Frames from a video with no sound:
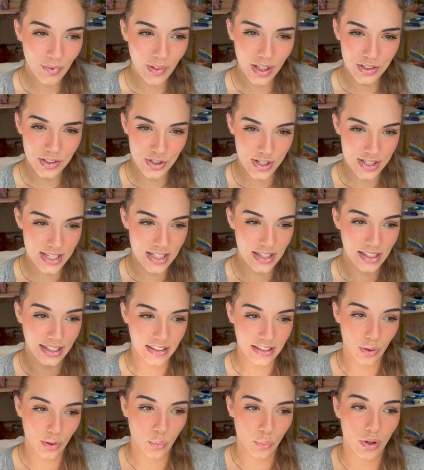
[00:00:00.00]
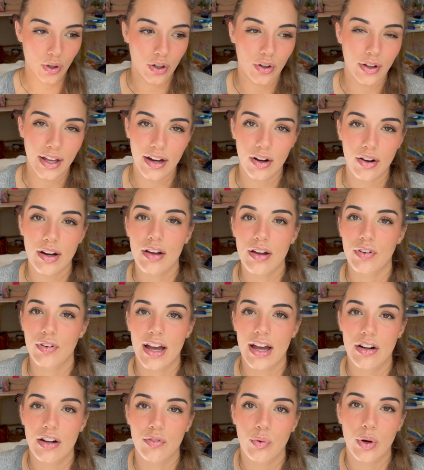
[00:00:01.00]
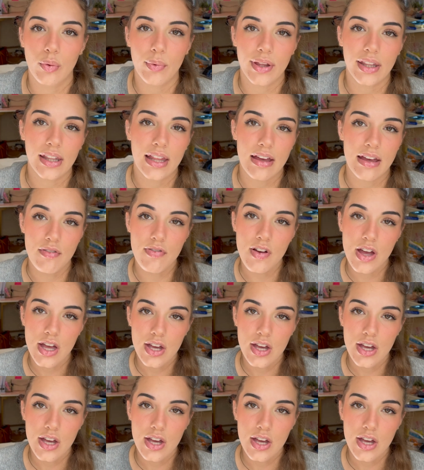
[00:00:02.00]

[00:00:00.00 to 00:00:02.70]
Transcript: just in like the rural area of kind of where we live.